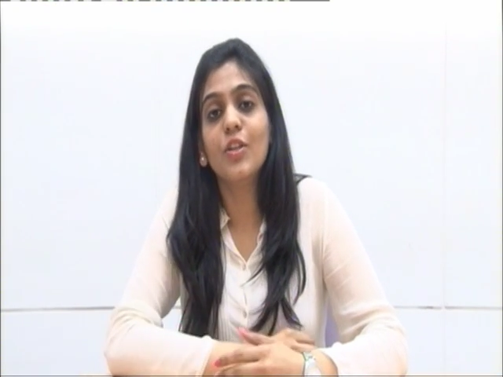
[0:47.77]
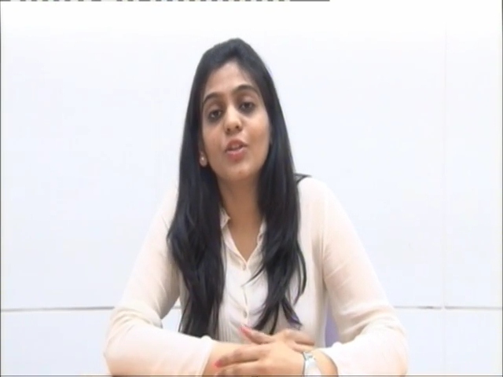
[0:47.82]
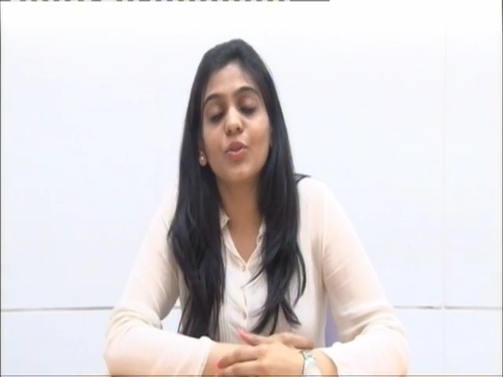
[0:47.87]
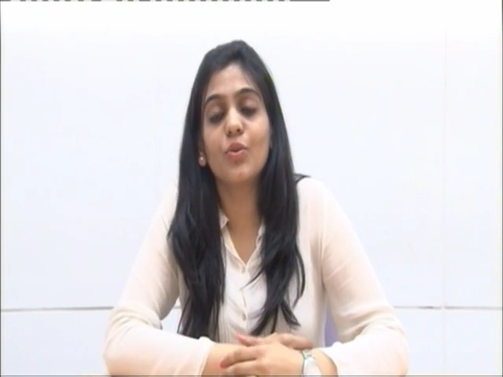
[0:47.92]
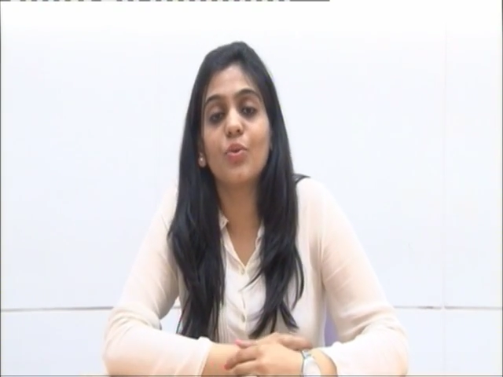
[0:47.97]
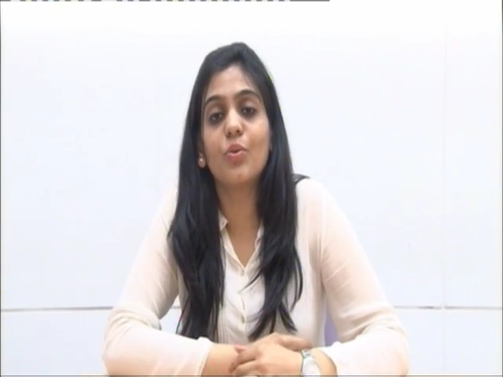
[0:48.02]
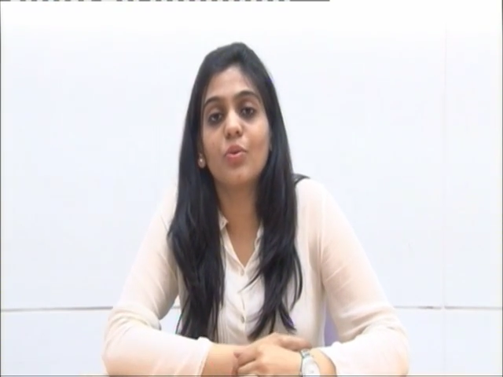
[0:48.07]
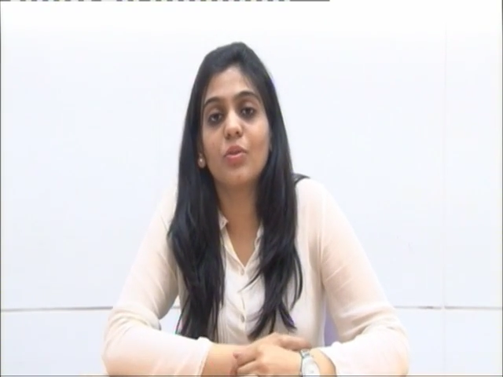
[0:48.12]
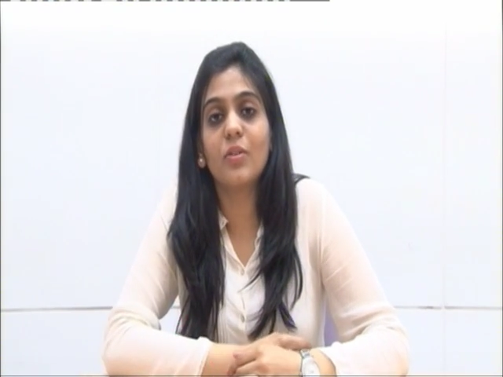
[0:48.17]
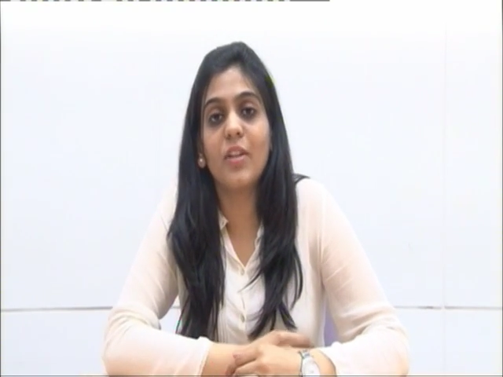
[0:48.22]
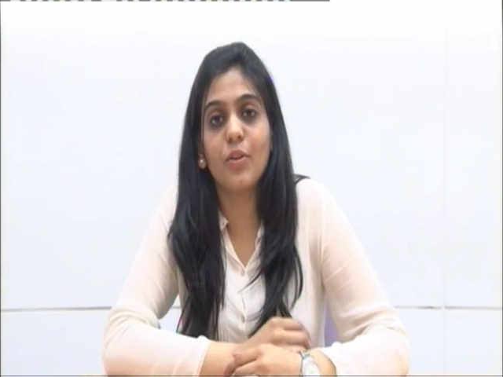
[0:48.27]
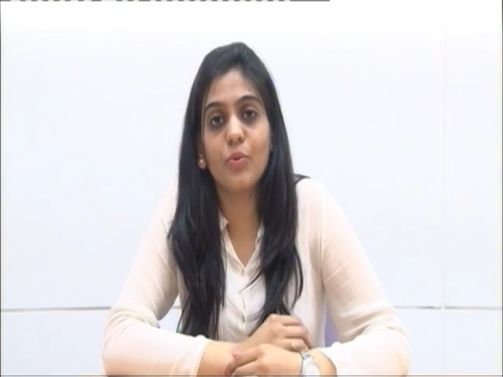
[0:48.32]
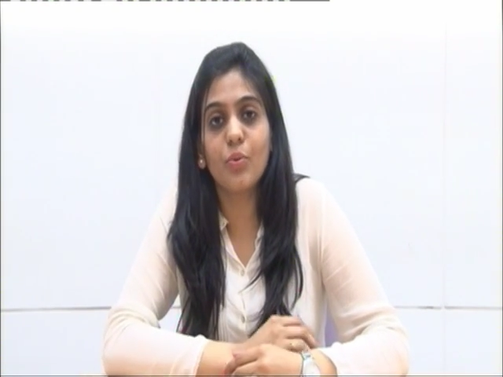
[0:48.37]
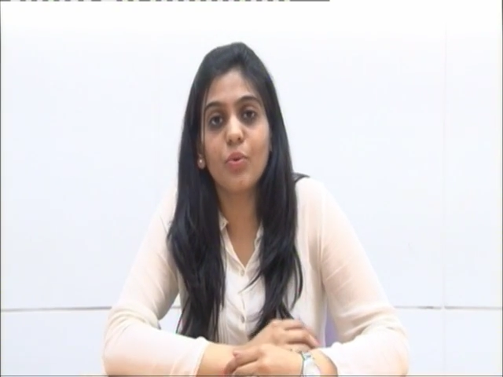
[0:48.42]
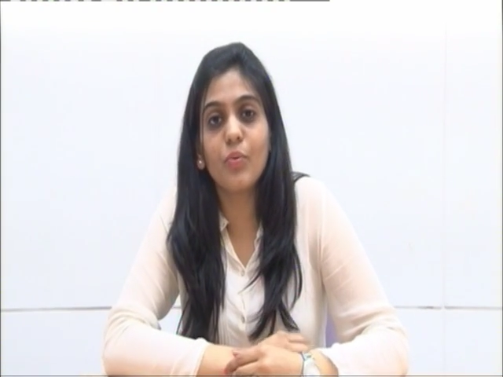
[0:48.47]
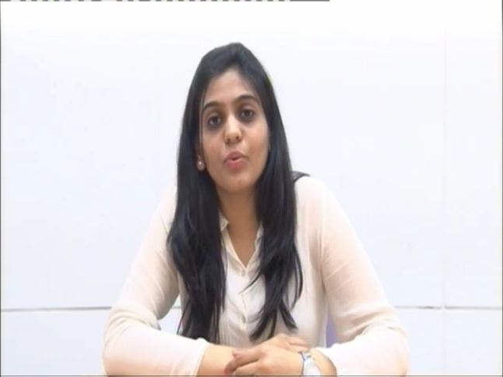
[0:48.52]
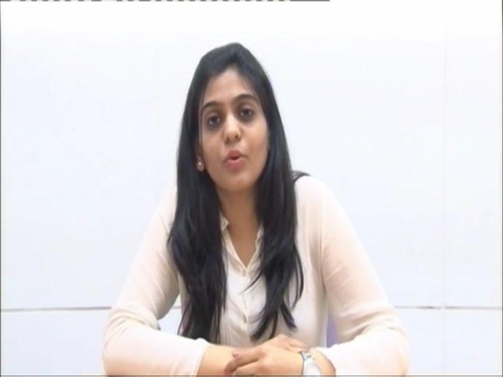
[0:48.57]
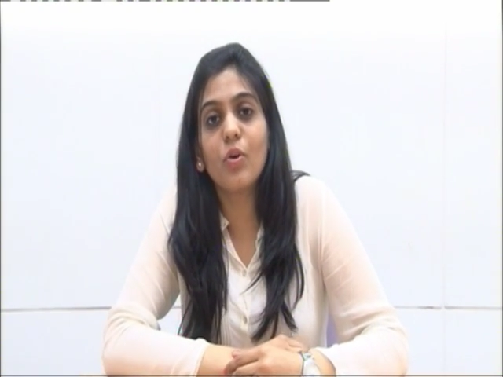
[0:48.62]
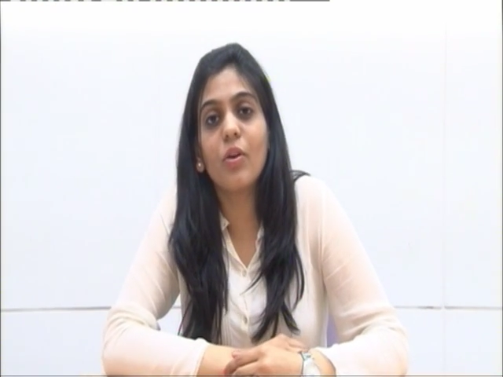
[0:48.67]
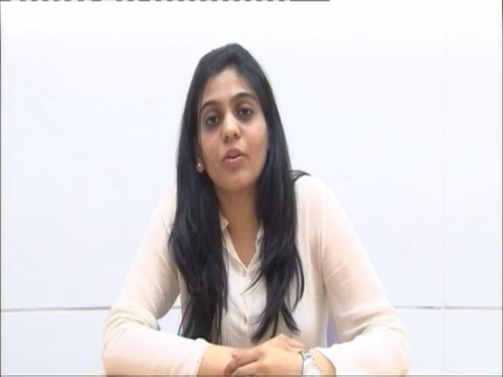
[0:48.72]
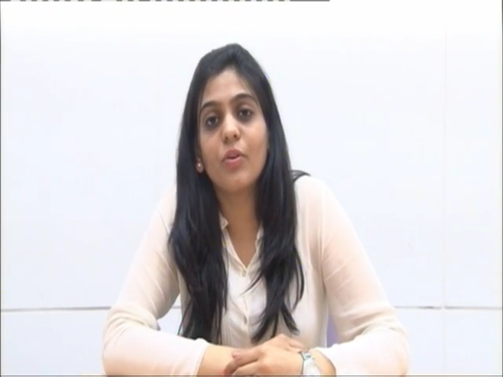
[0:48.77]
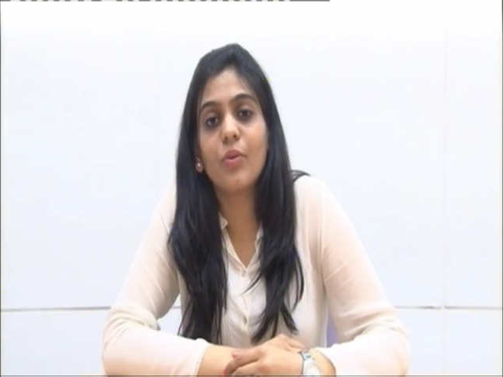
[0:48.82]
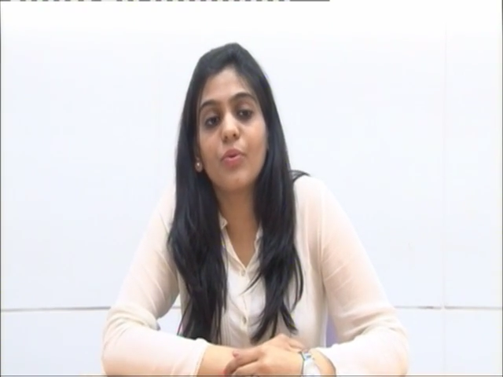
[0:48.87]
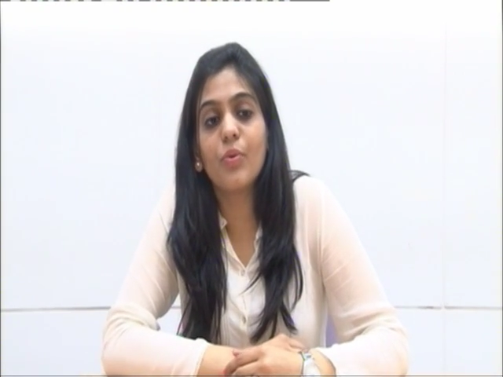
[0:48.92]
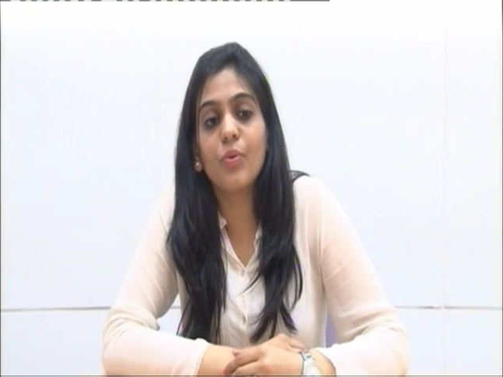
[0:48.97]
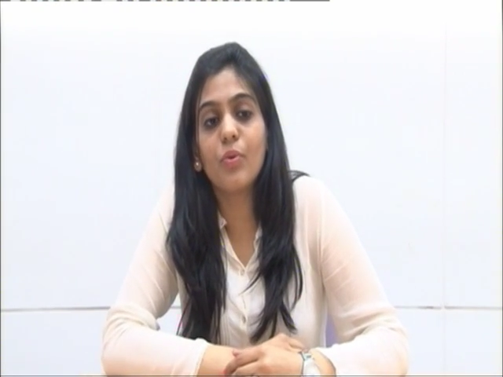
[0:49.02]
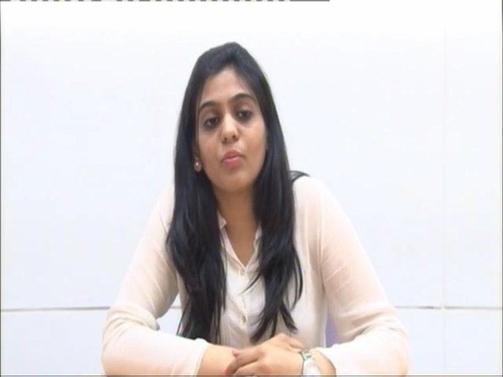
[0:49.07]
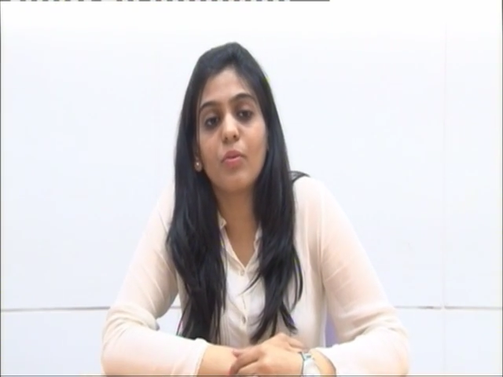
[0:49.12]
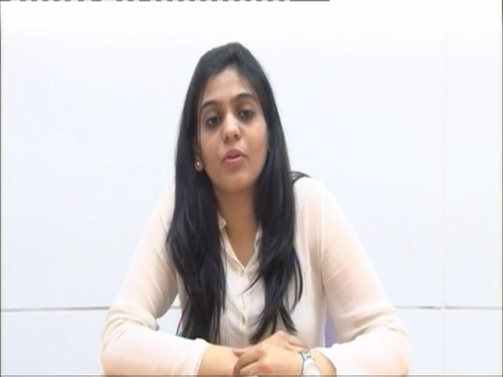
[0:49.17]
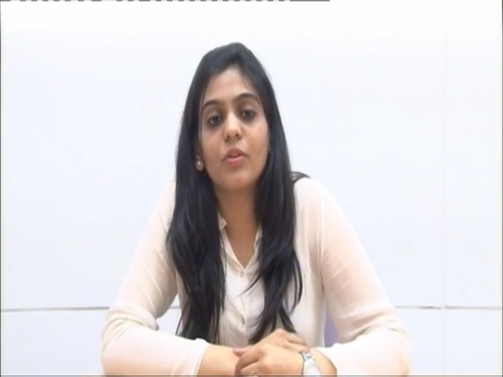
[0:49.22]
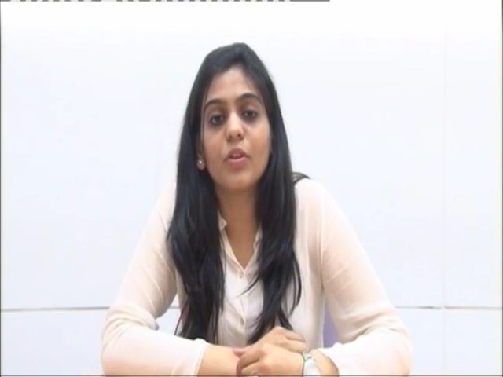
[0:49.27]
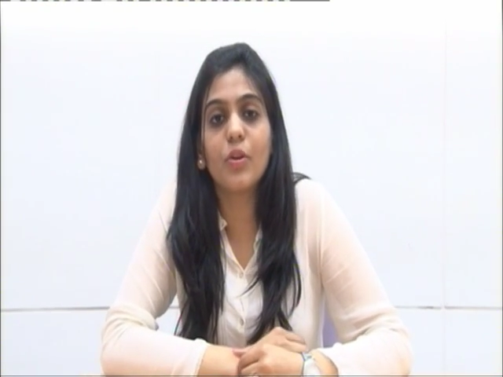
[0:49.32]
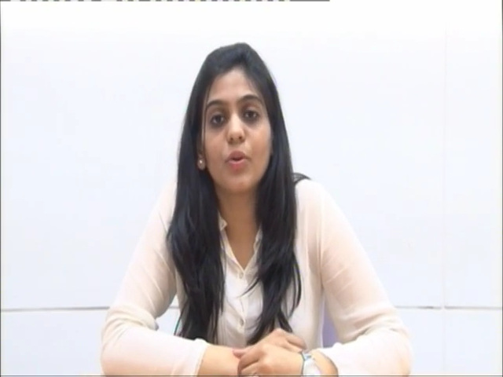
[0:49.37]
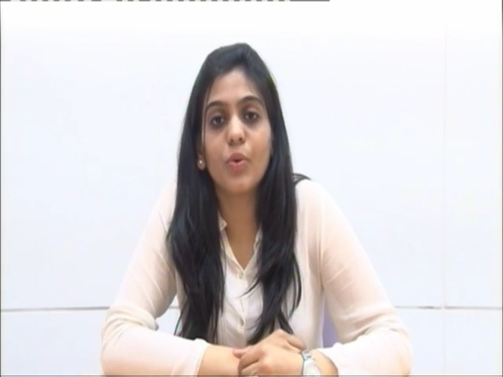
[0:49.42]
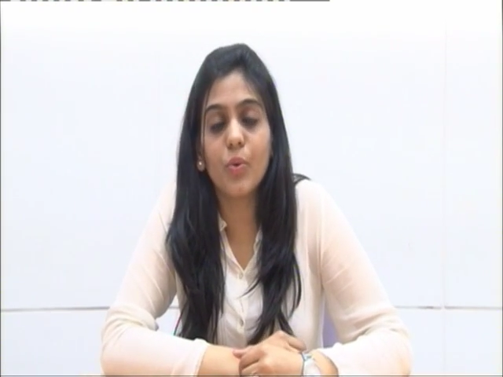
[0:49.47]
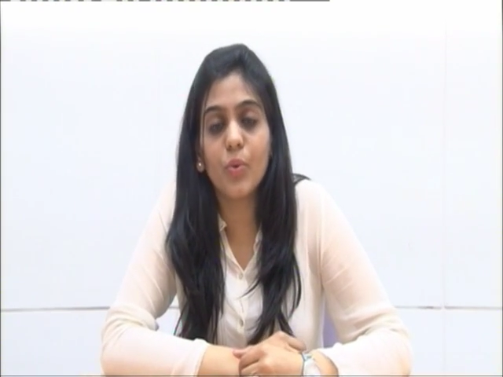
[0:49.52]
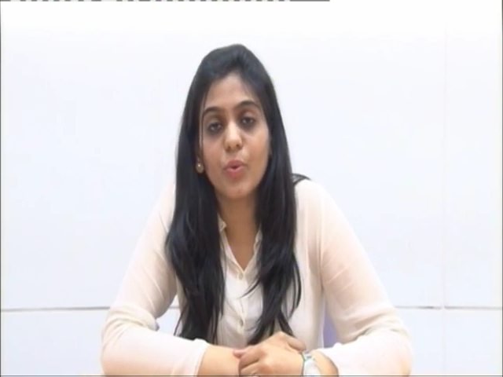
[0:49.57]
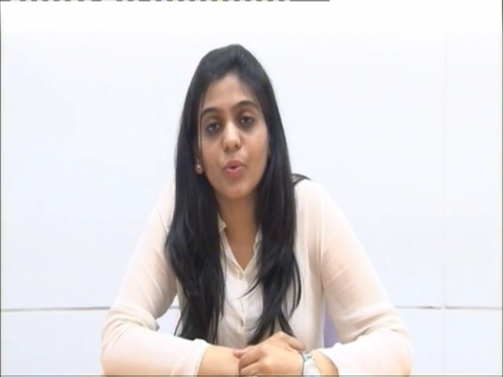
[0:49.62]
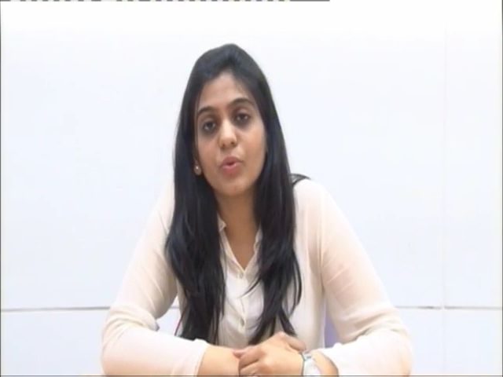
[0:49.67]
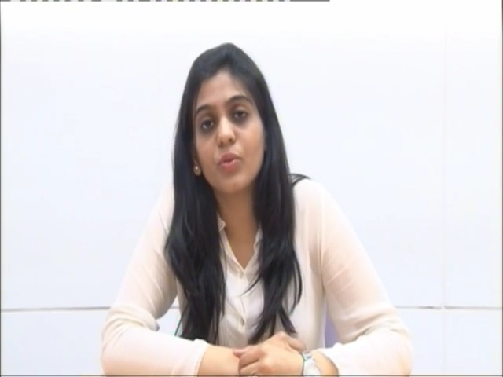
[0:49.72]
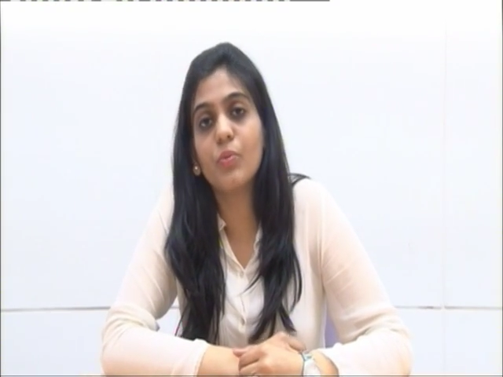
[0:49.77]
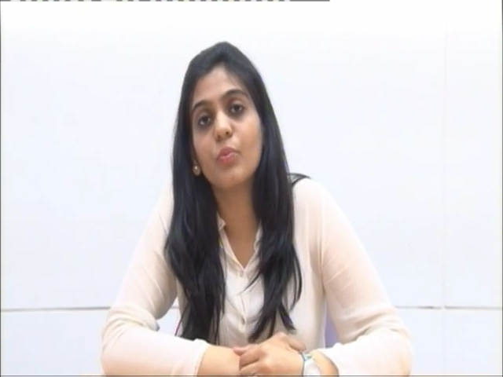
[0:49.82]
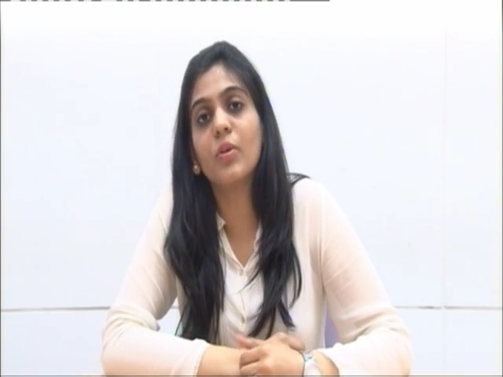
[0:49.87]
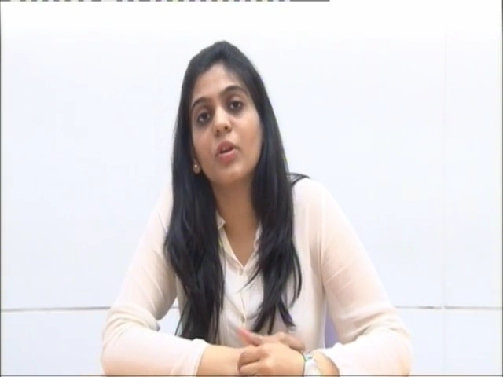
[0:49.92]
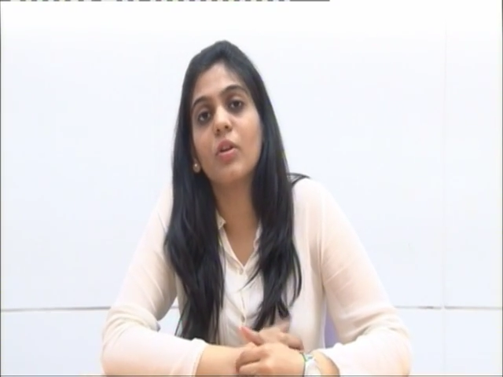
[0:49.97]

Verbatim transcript: So that's what we got to know about the course.